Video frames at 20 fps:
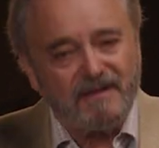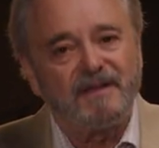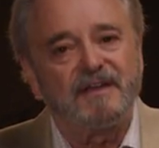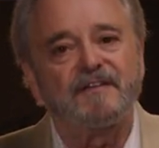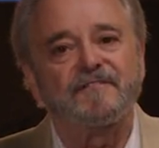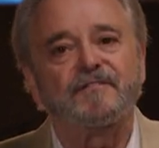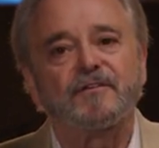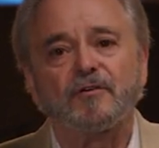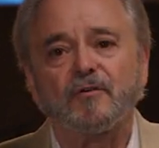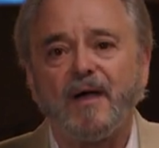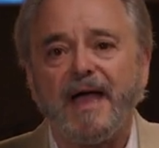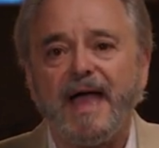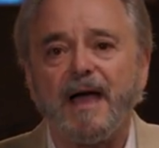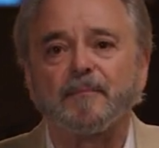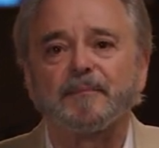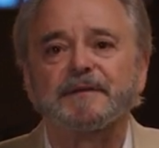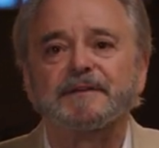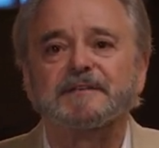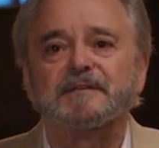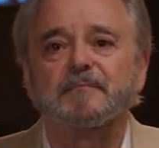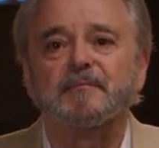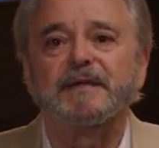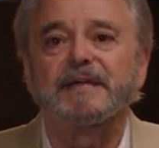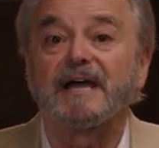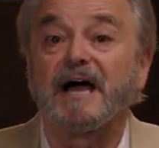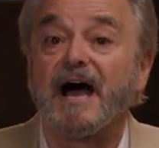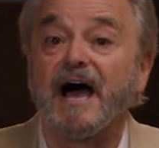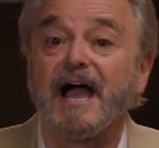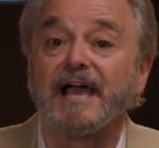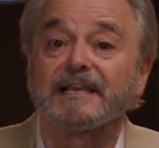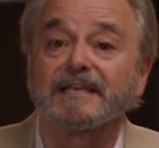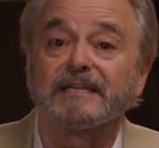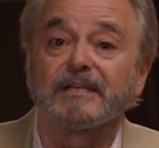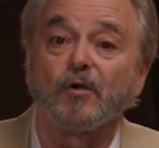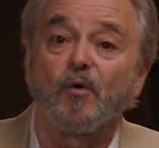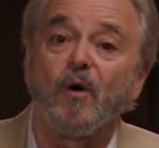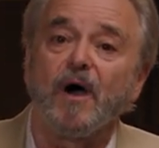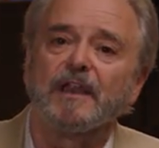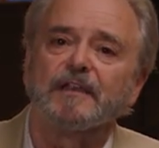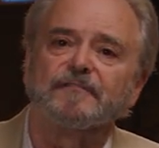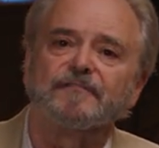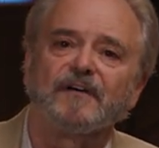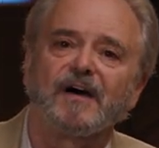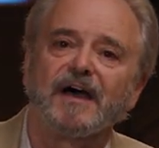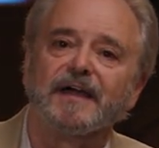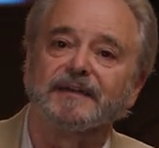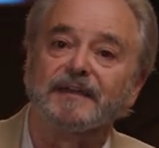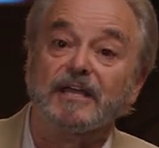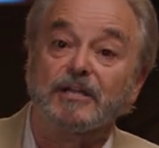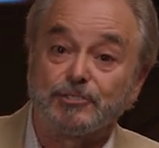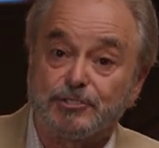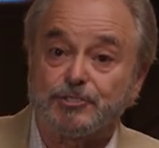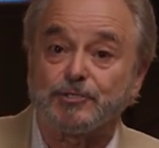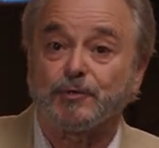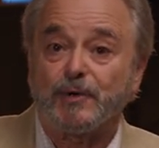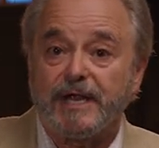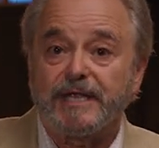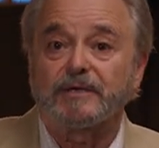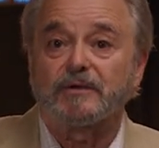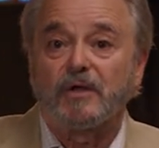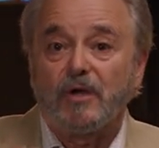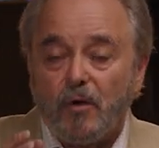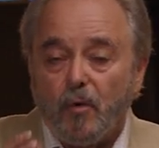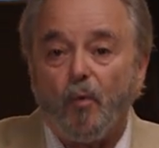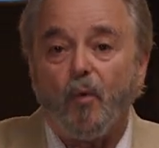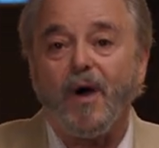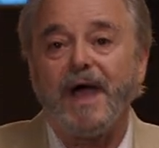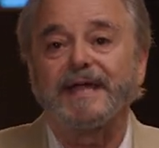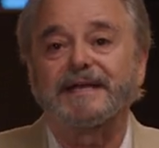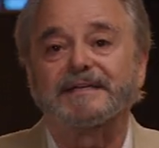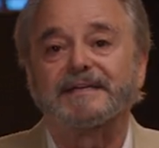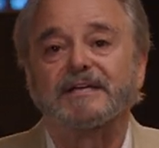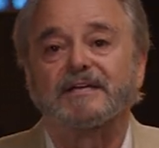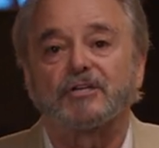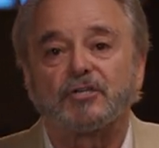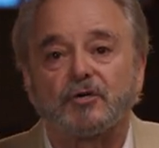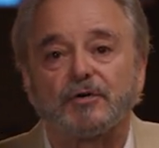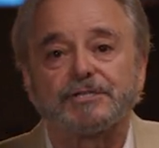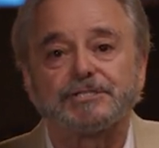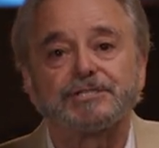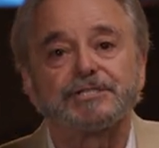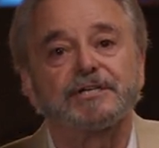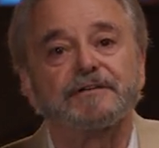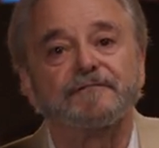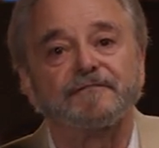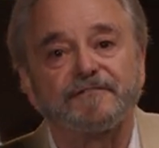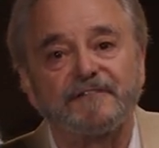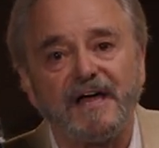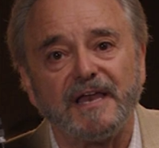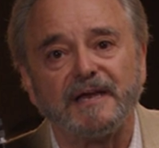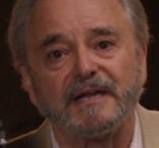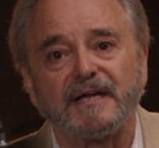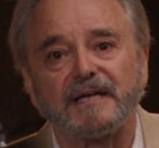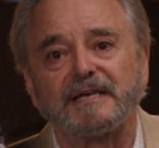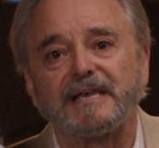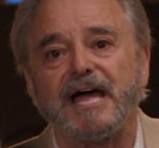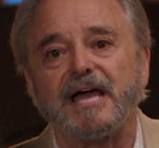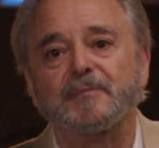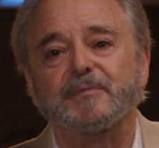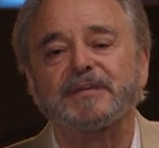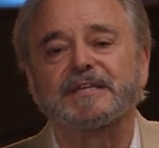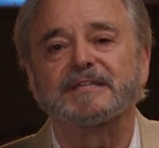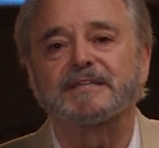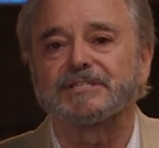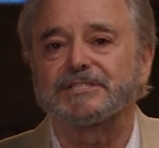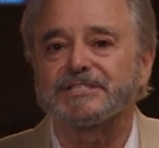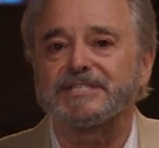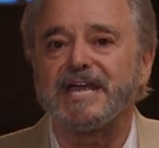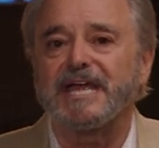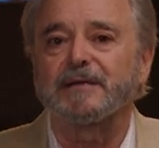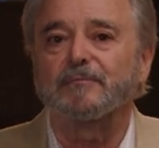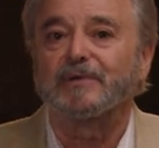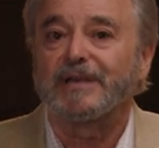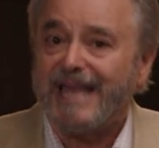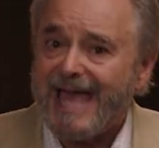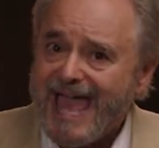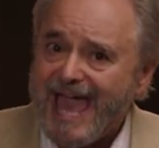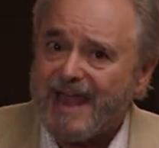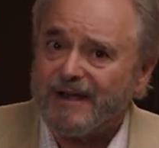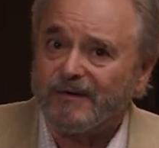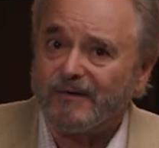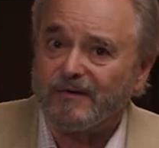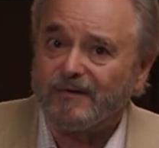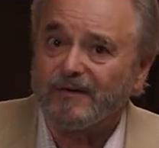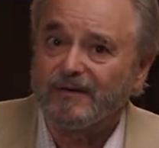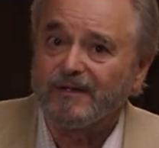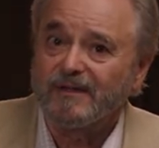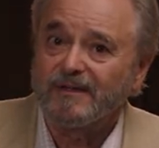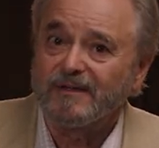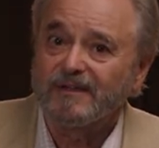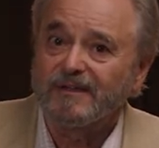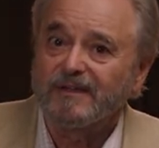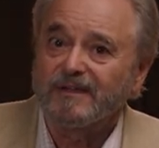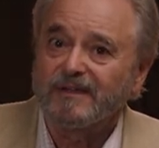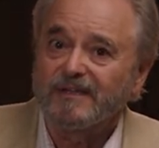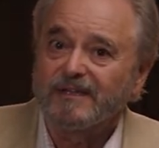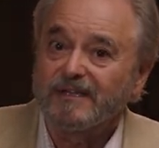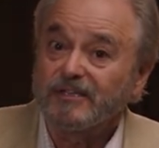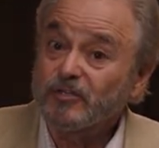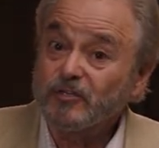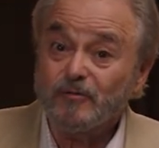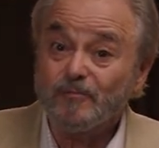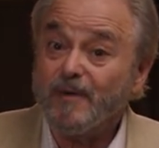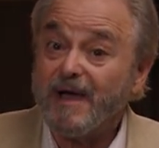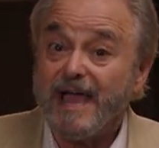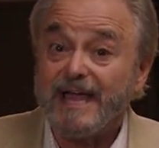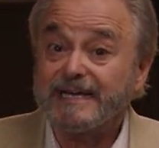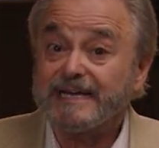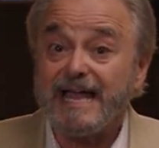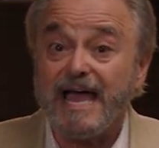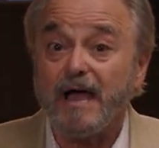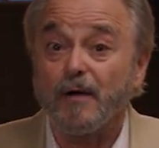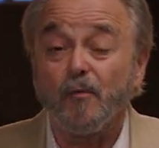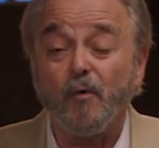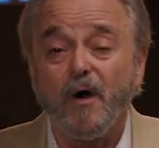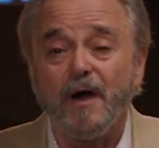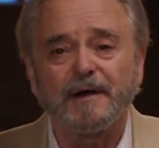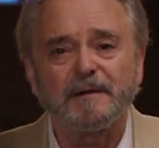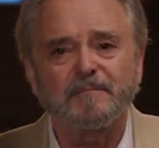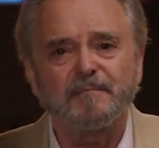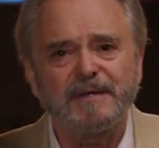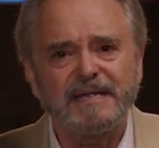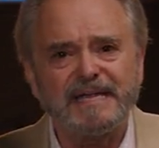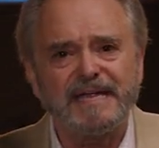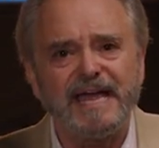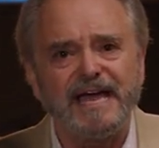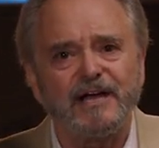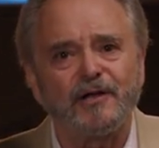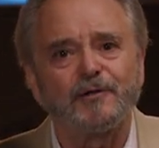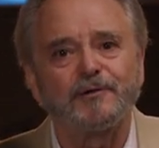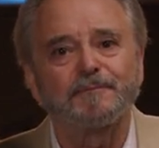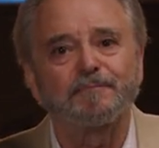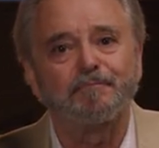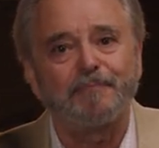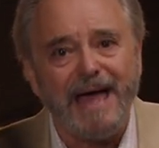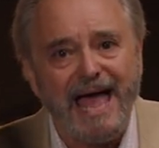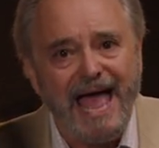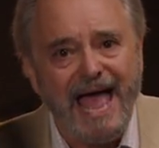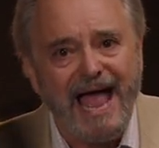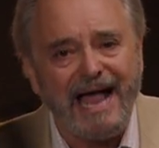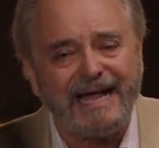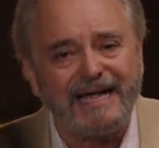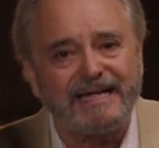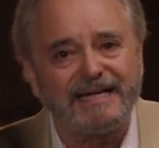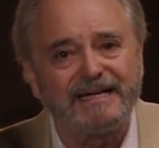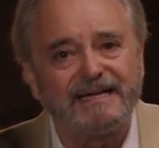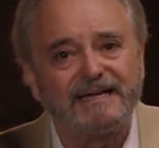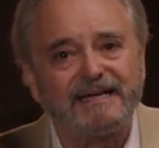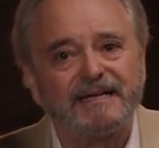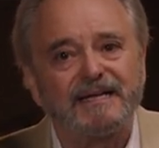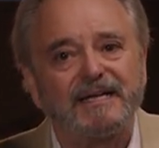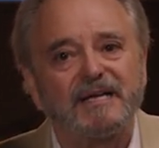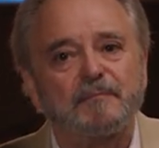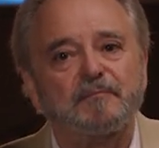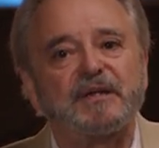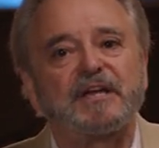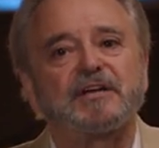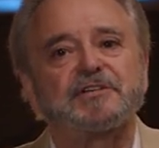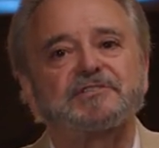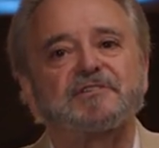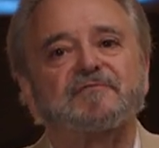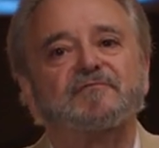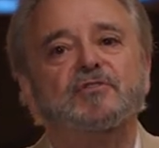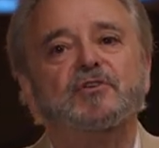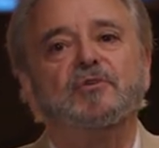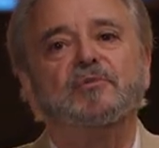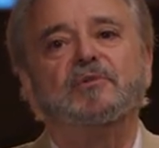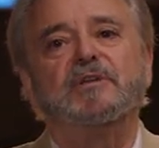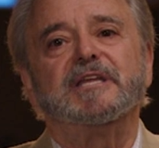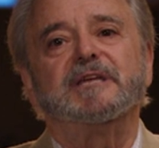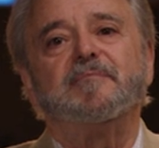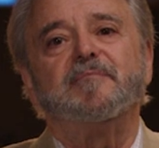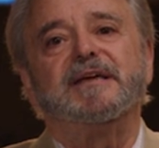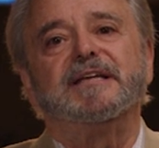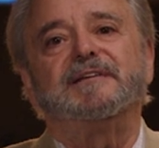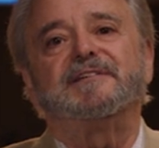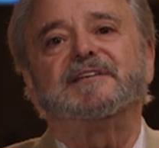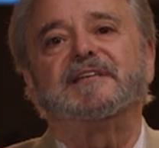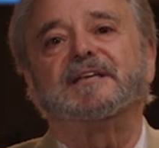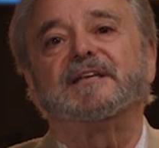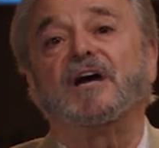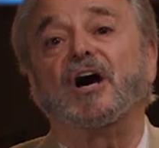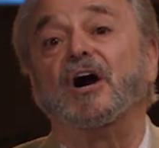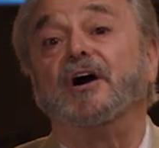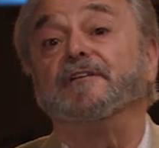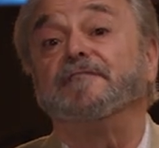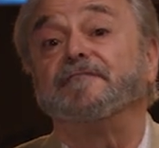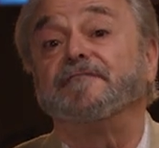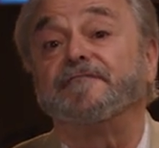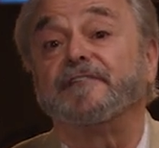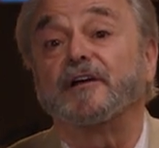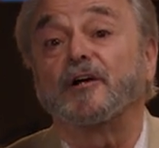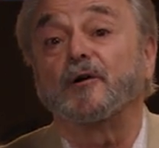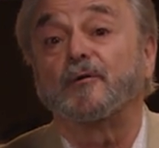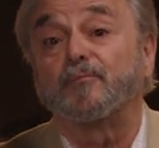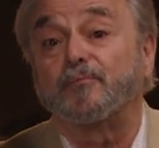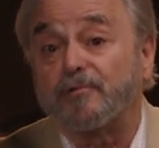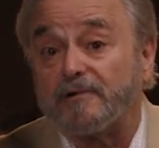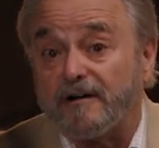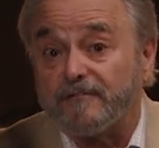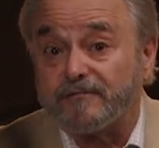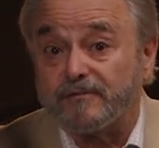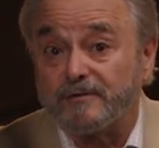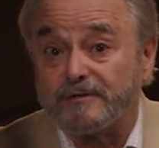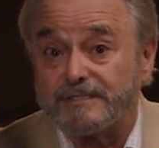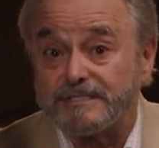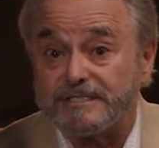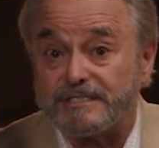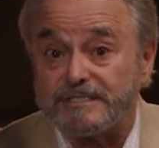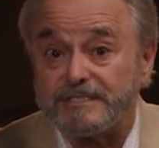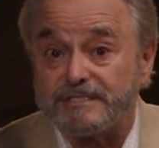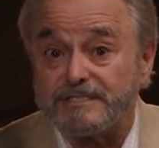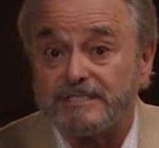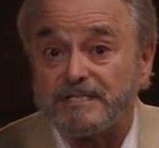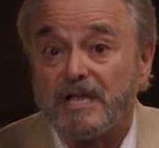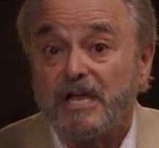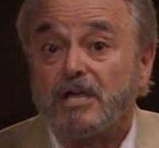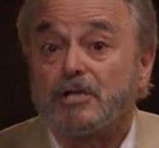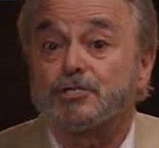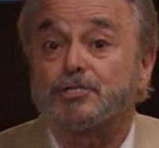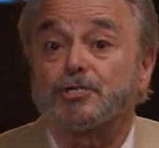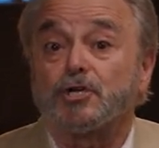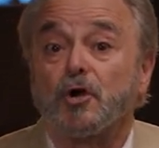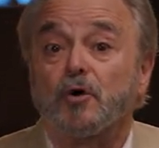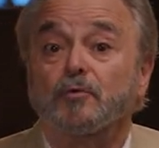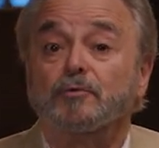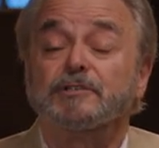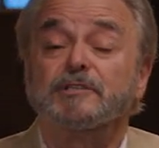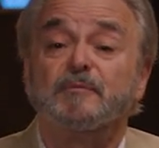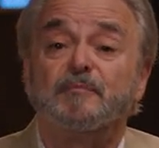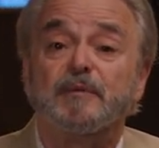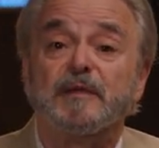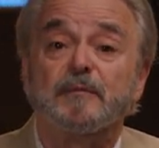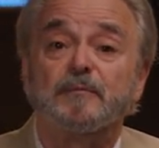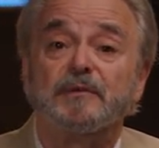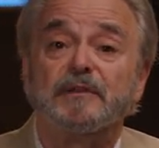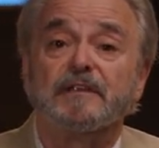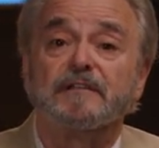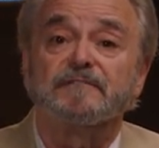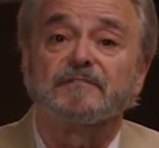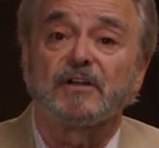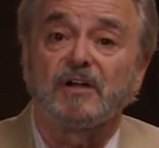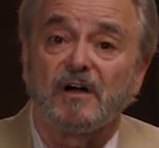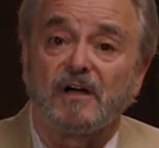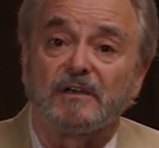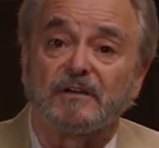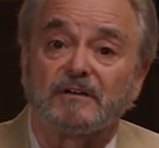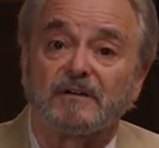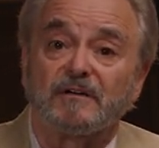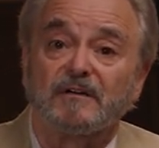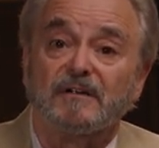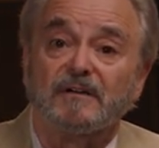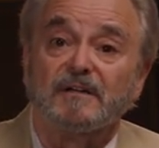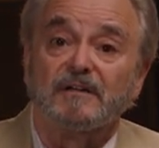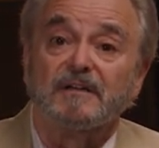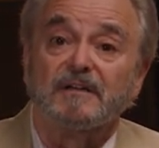if you happen to be a highly qualified, straight, white Christian fella climbing the same ladder, you might not want to be held back because of newly minted unfair preferences shown to people of color